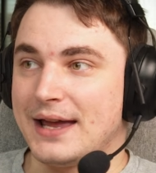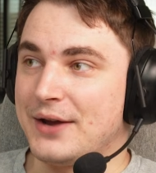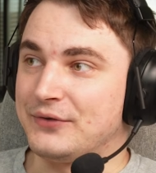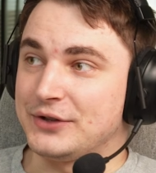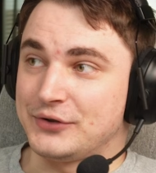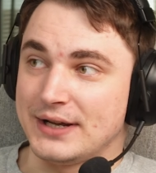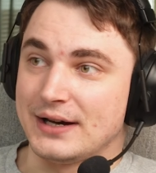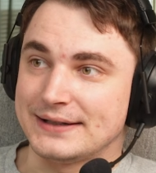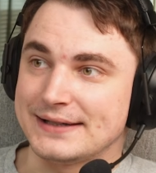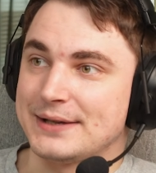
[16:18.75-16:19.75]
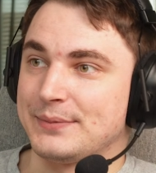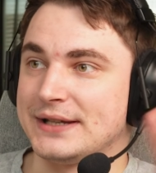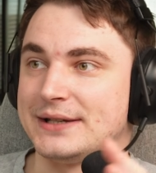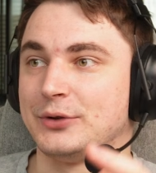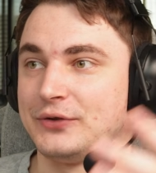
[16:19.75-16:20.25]
Every 3D artist in my
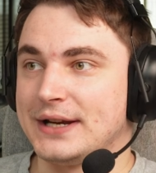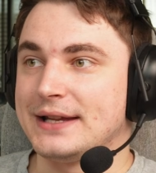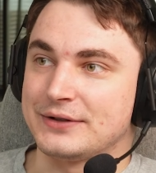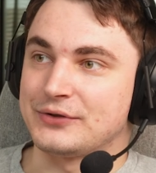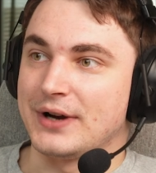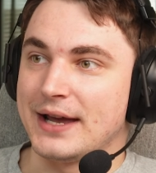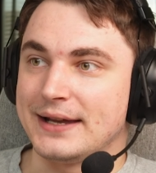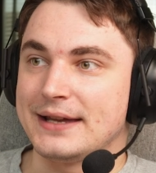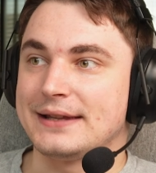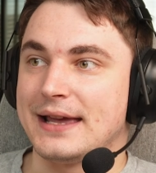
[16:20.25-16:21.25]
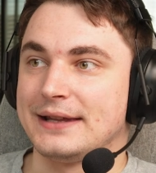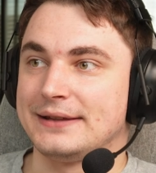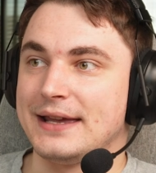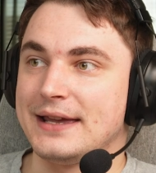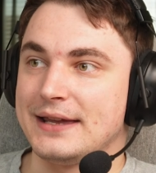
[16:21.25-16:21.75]
team already tried it, and
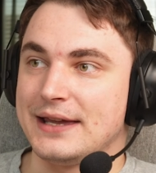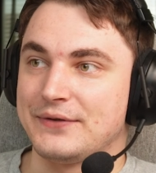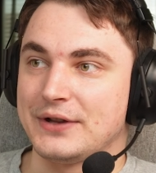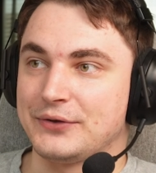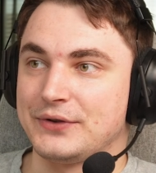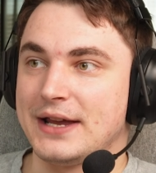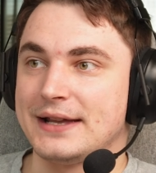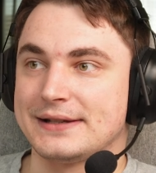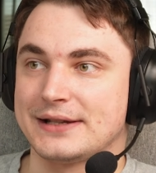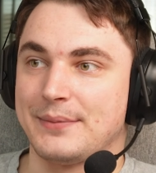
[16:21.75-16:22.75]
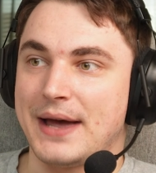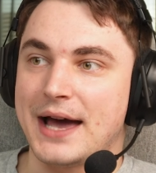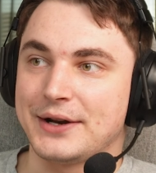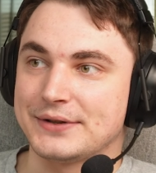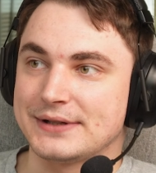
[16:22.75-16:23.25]
they even create some
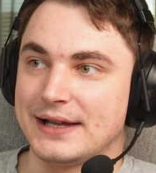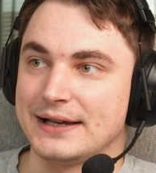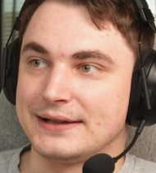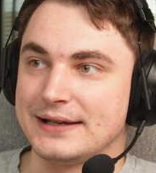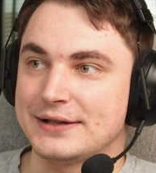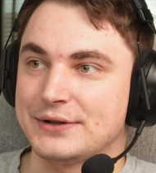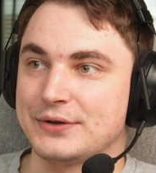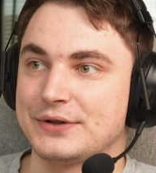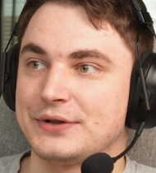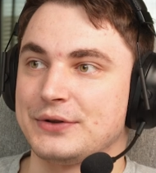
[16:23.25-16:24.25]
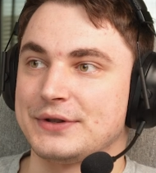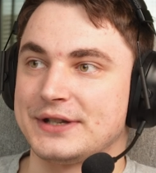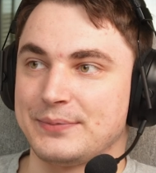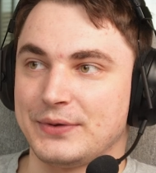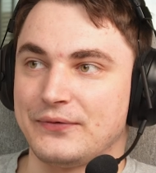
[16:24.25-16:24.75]
add-ons like this to
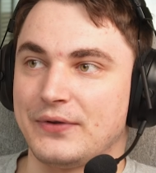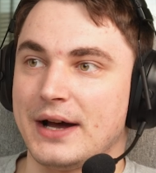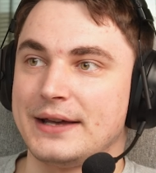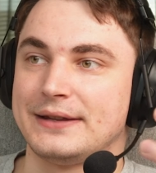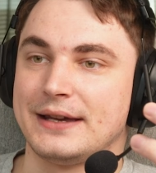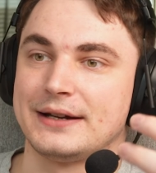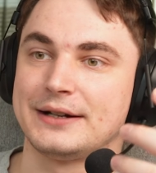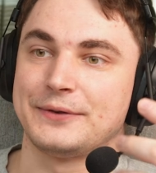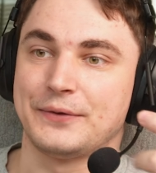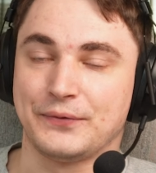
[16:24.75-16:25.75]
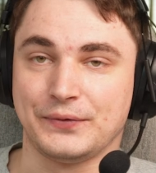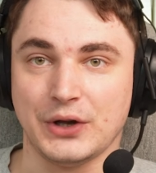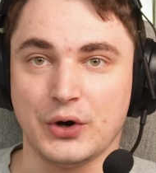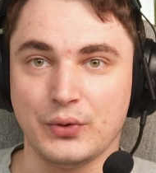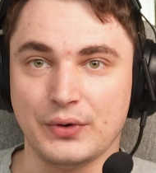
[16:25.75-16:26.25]
simplify their
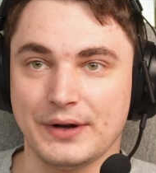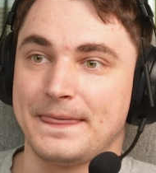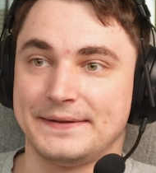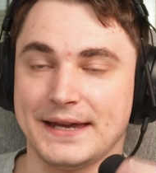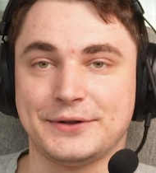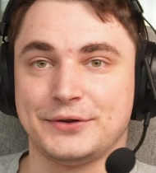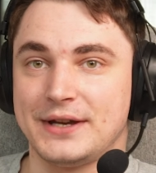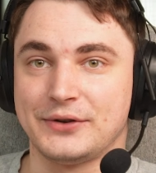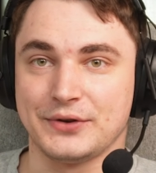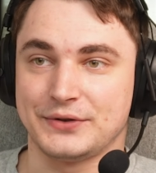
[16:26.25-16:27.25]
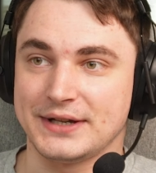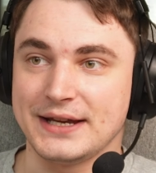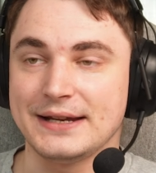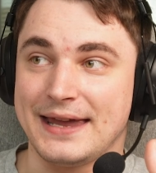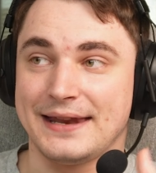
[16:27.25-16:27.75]
flow, the day-to-day
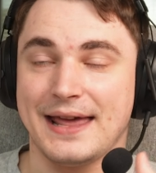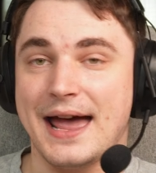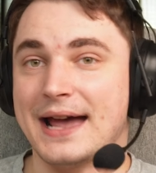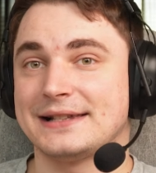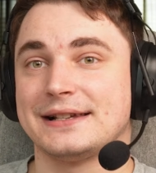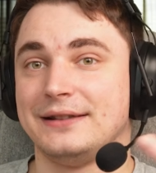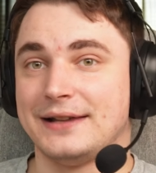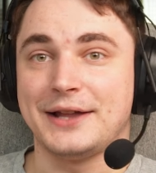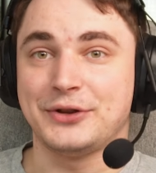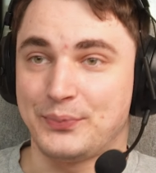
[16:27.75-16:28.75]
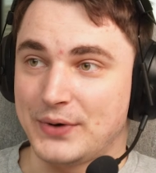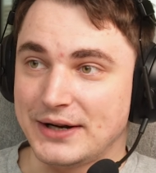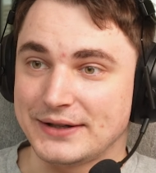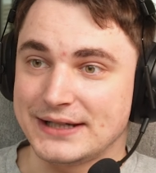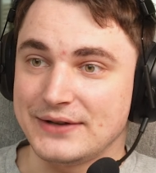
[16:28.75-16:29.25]
routine. It adds a lot to
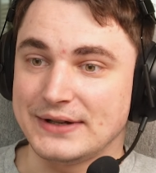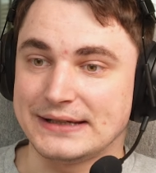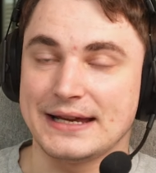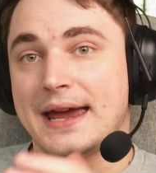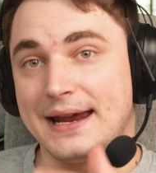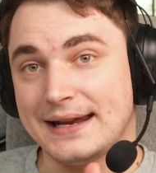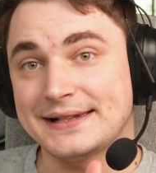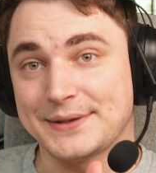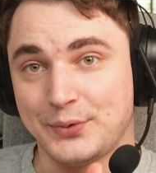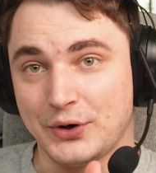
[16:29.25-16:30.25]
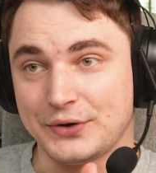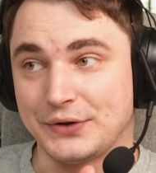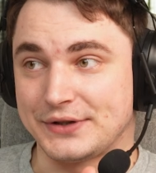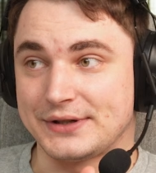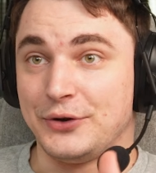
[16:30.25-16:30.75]
productivity, and as a
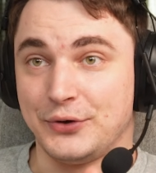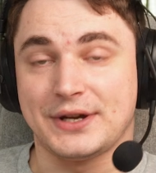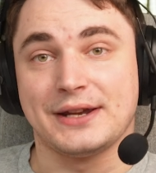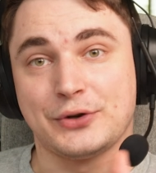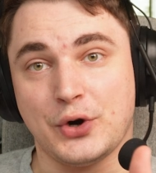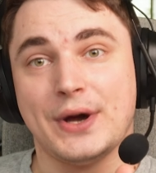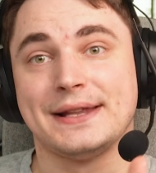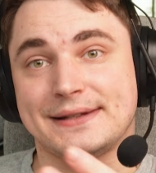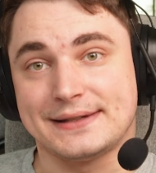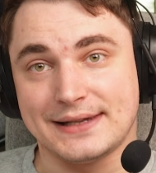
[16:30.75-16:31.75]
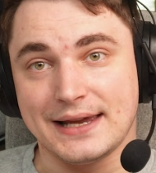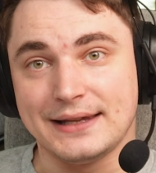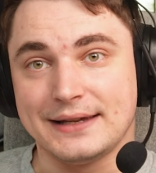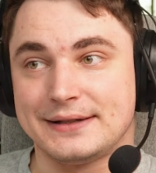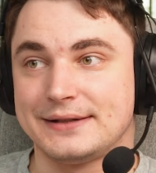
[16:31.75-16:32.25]
bonus, you can go and sell
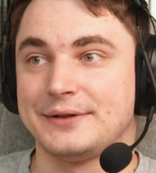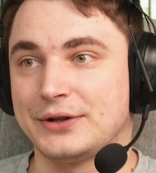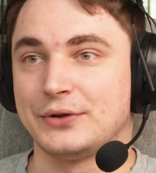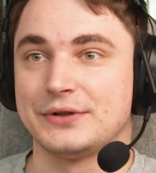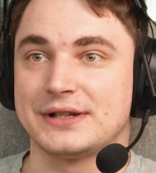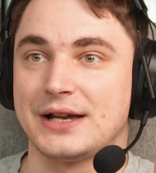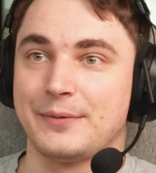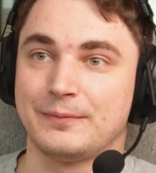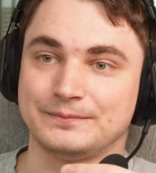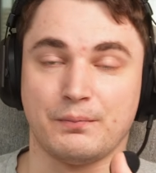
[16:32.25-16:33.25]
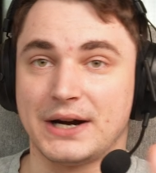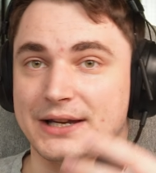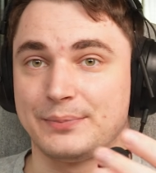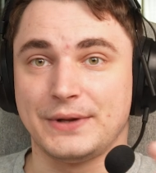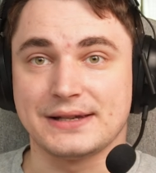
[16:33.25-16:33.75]
it on some
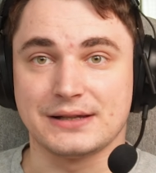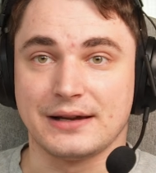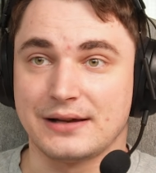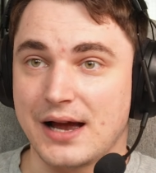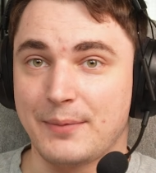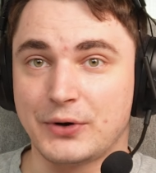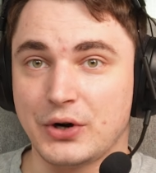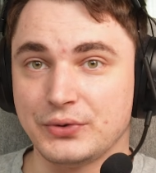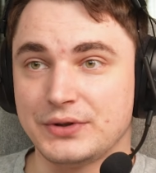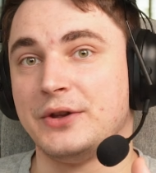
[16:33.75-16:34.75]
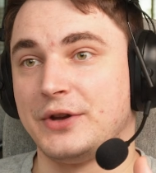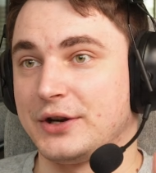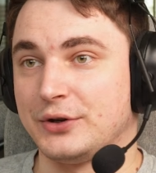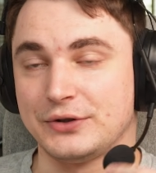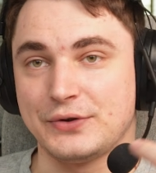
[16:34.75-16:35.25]
marketplace like Gumroad. You can
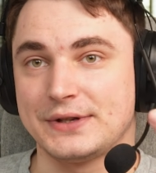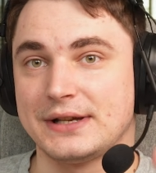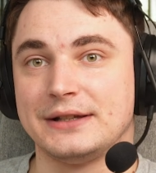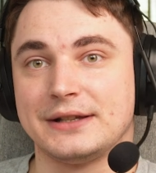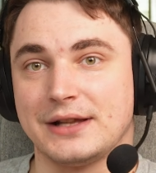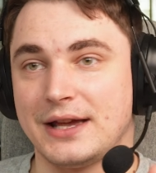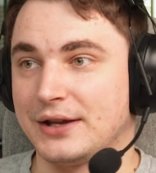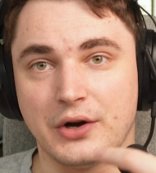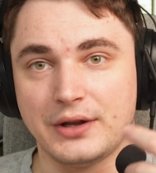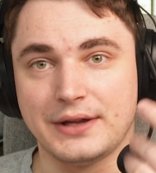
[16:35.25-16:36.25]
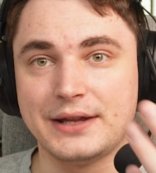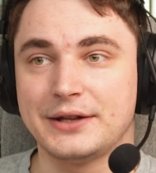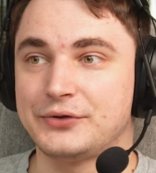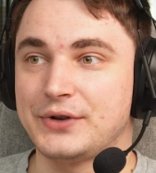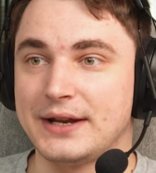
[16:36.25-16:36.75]
also sell it like on another
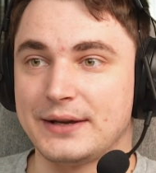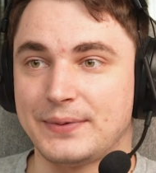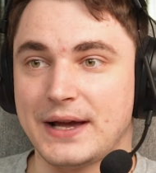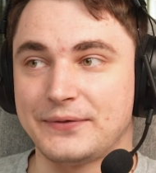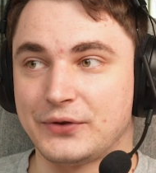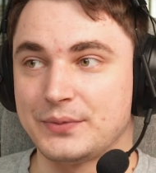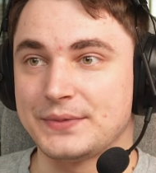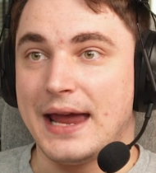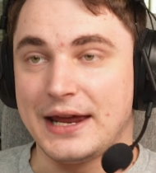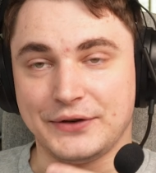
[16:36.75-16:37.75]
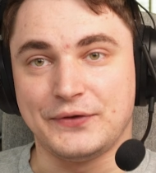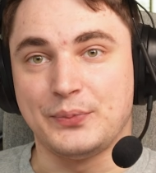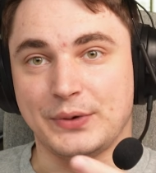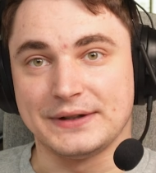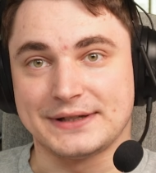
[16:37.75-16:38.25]
trading platforms, and if you
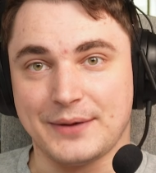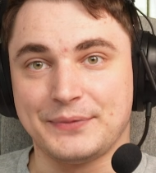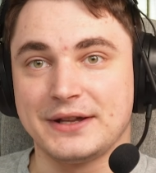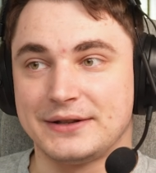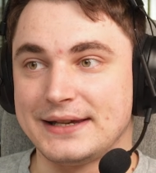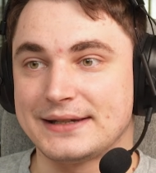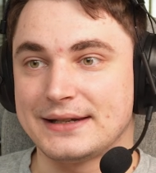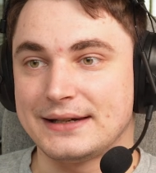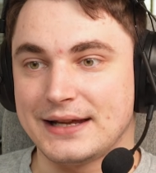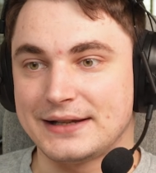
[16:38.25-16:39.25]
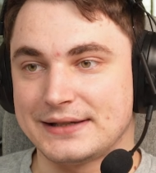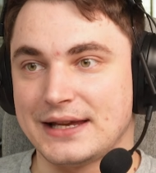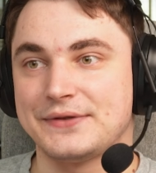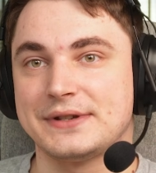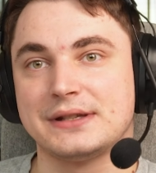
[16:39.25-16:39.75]
build something decent that
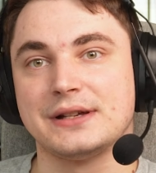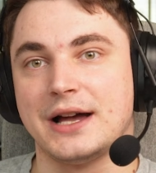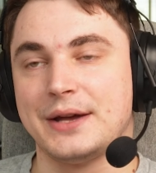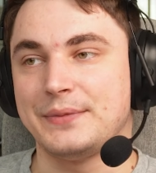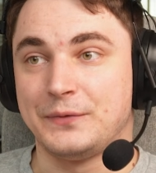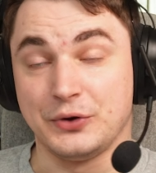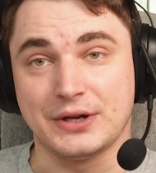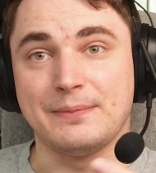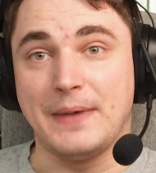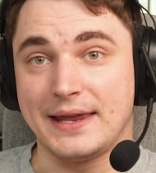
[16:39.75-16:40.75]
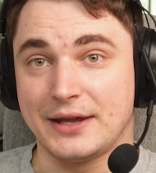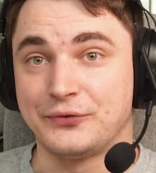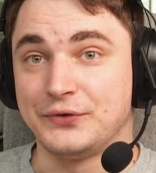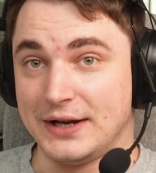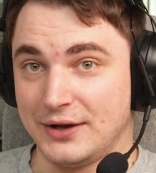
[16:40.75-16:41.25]
saves time, you can make a
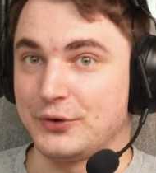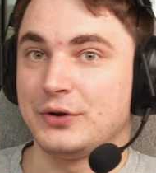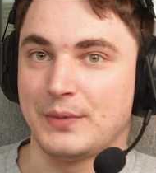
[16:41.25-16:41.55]
really good